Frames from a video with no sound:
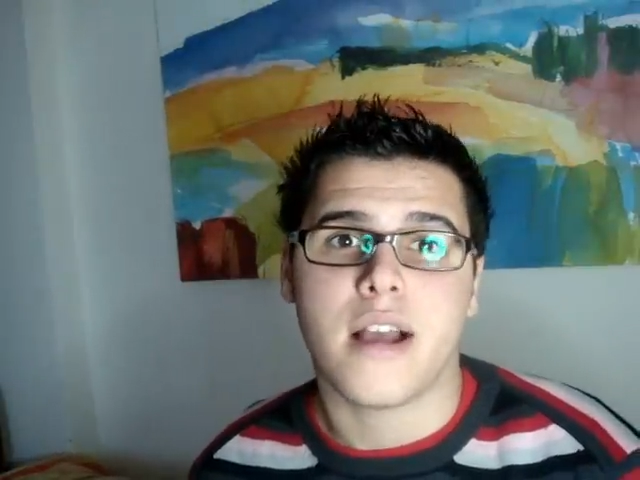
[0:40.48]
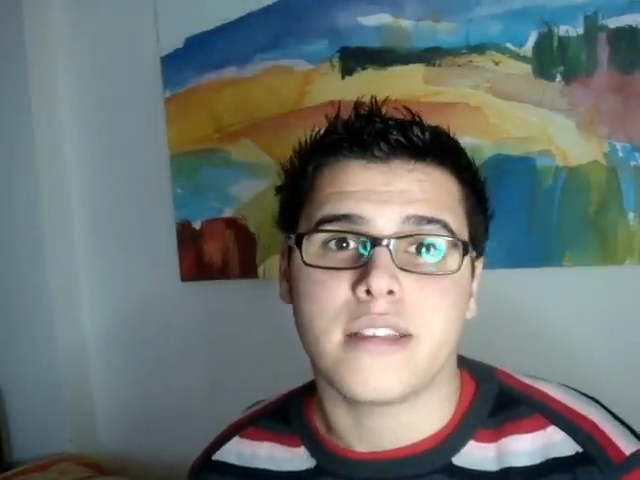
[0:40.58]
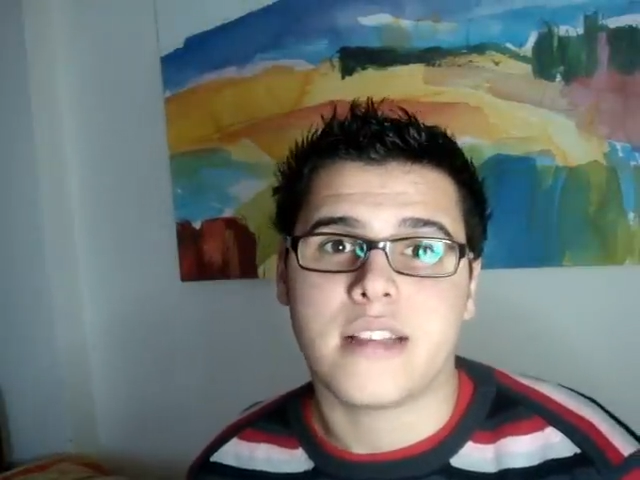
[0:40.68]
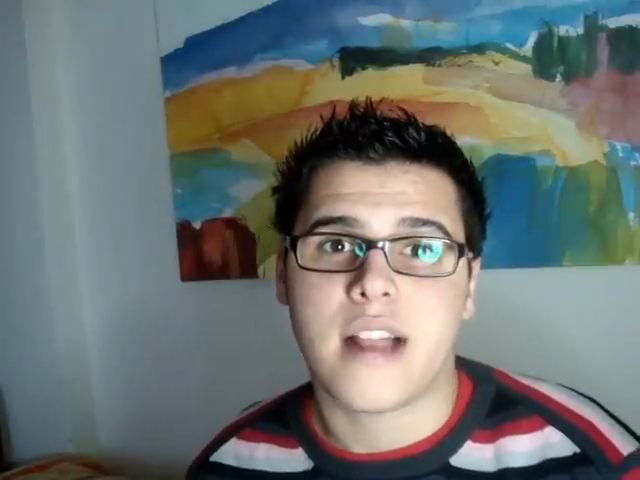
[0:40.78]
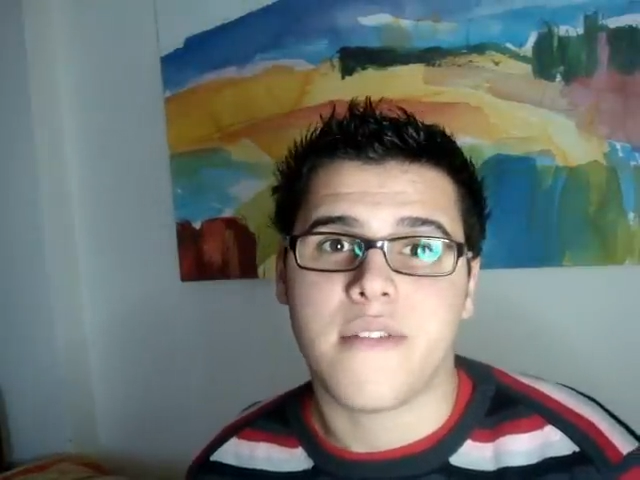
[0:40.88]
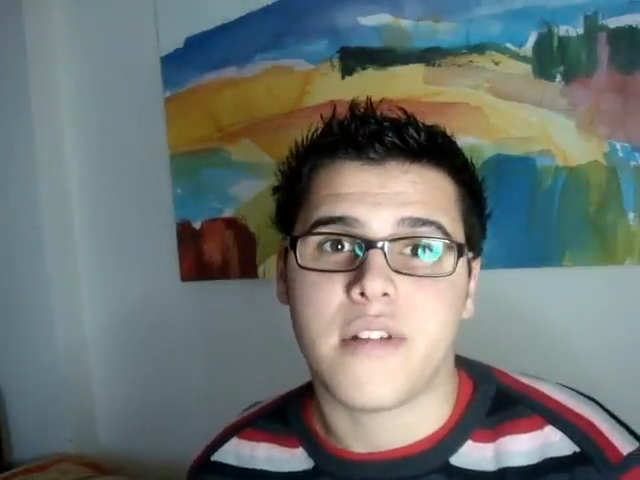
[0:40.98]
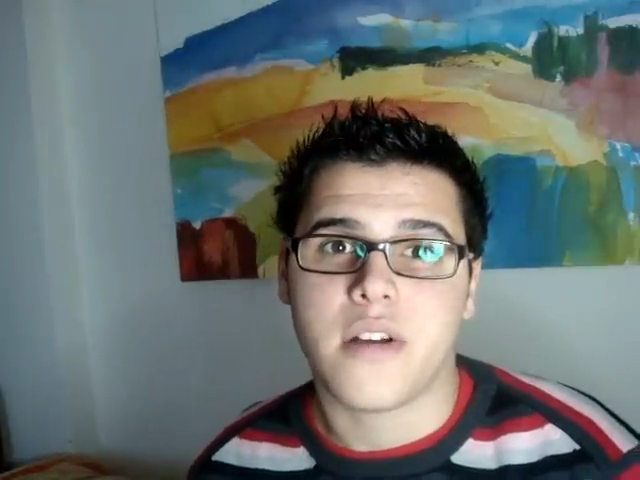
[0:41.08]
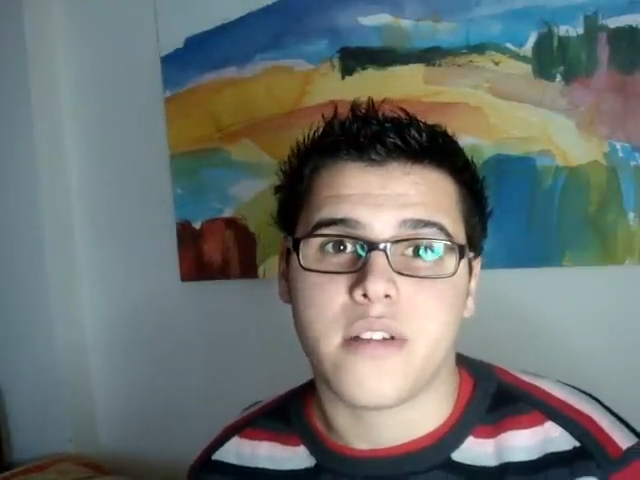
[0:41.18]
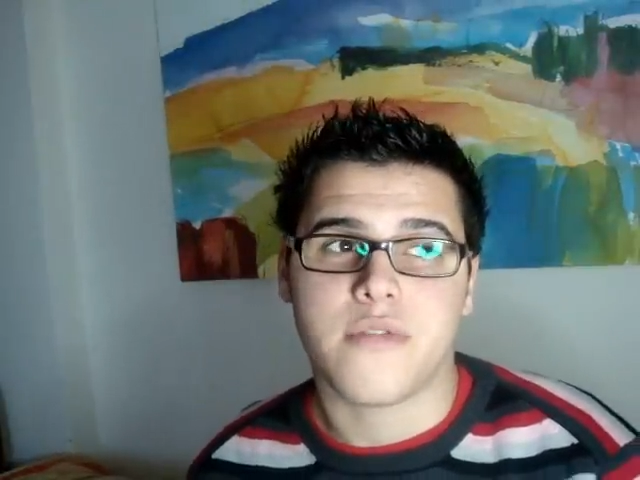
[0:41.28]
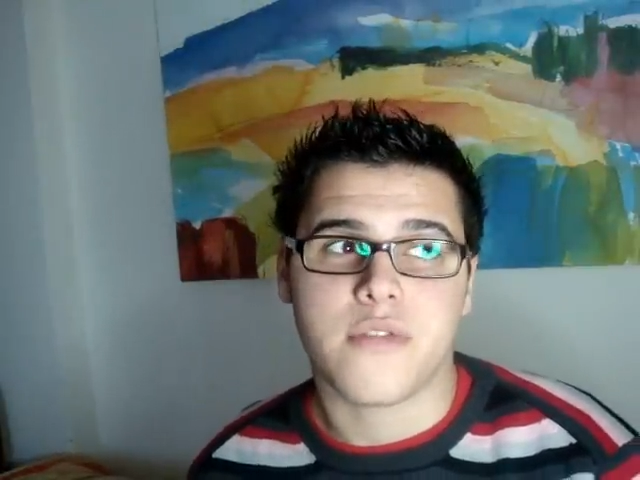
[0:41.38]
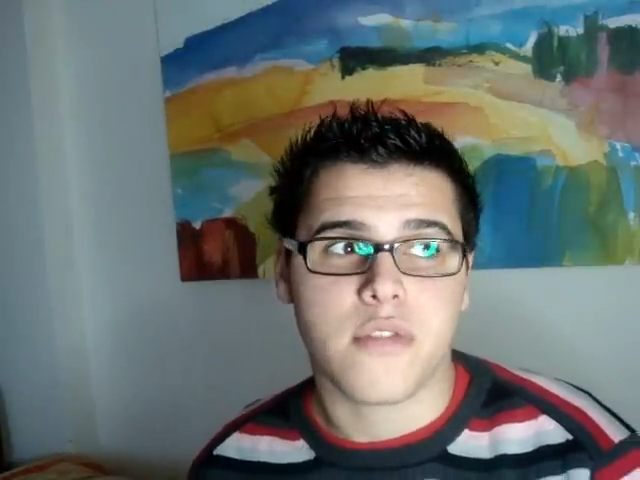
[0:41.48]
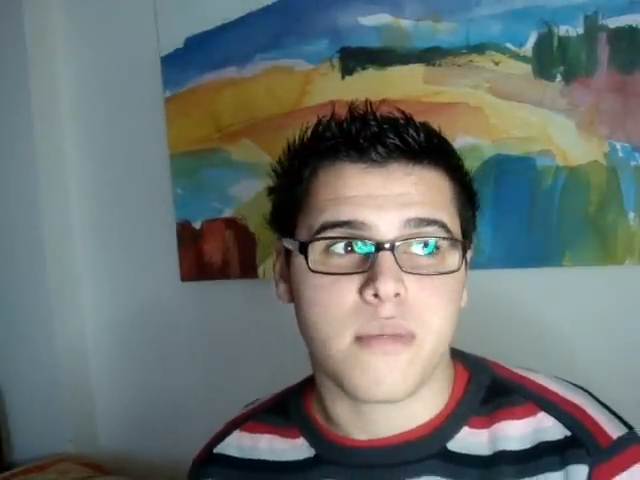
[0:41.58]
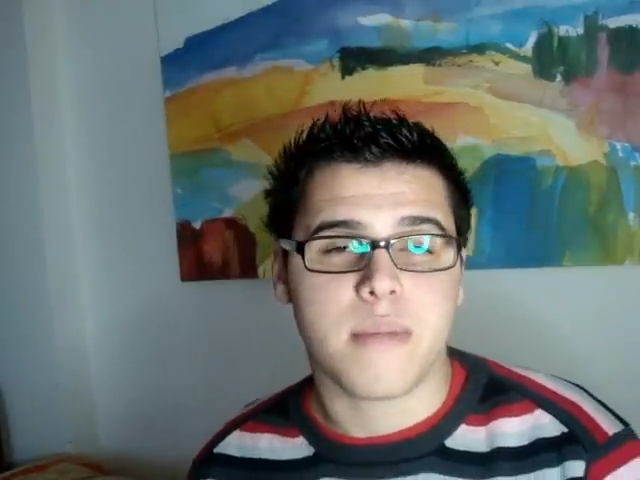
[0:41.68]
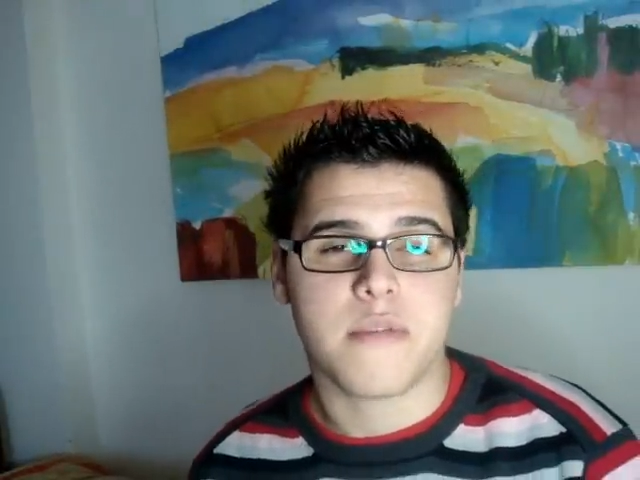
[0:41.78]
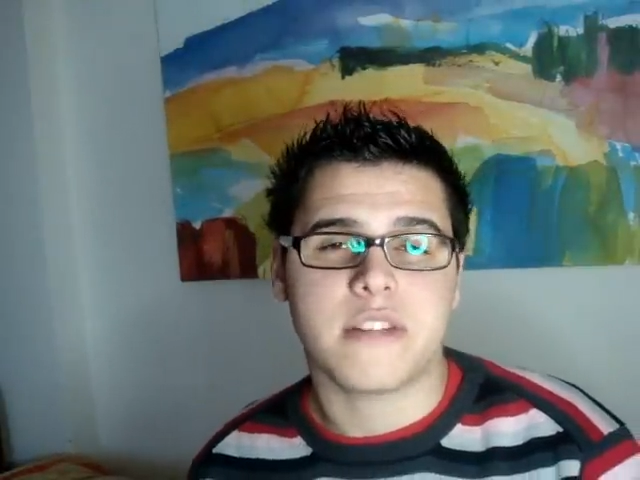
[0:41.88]
I still have a lot of
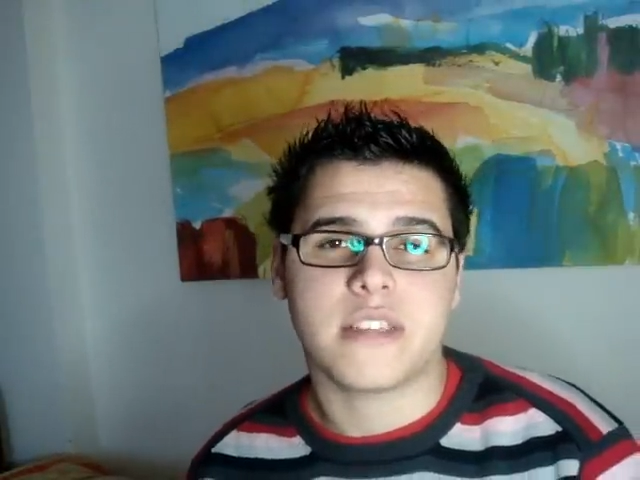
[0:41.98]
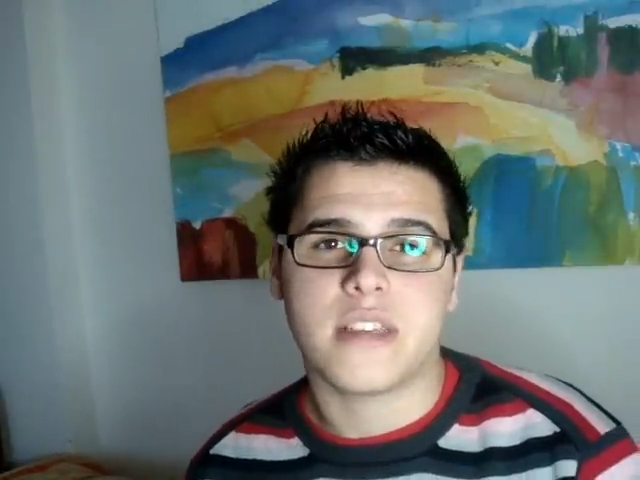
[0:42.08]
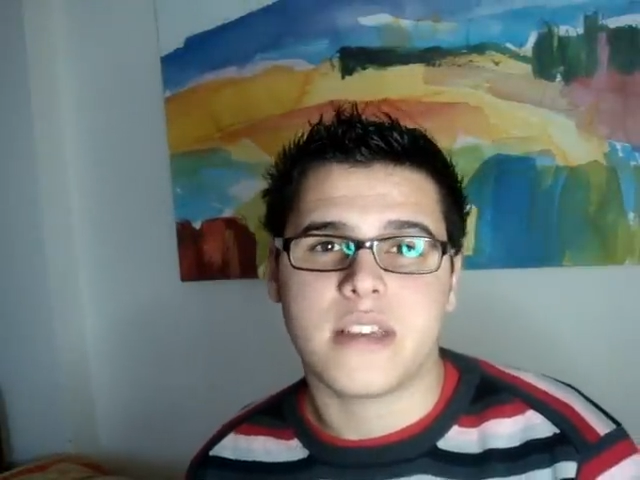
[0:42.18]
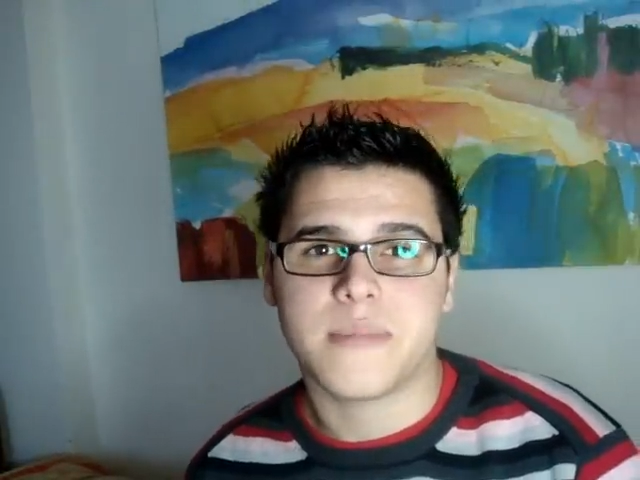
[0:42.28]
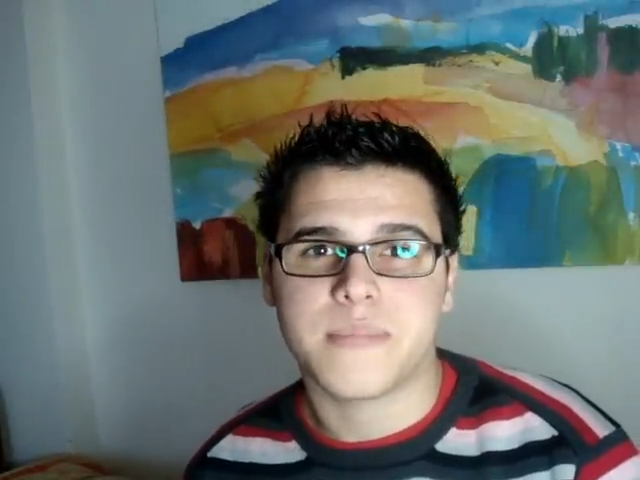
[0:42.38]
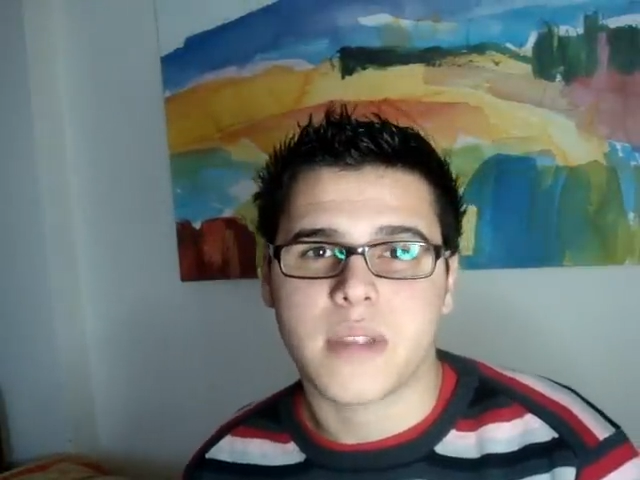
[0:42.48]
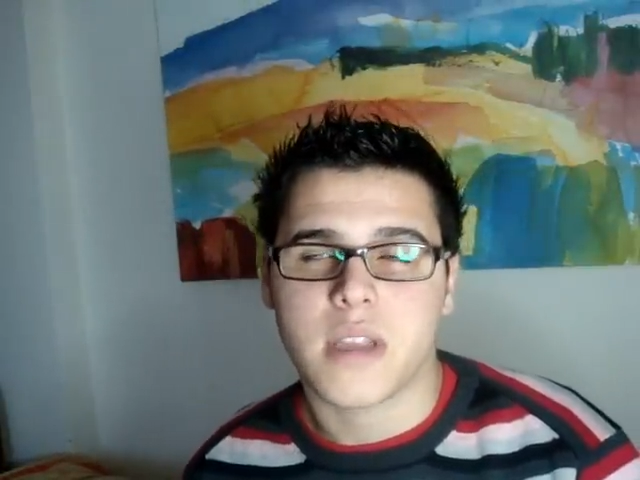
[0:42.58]
good memories here.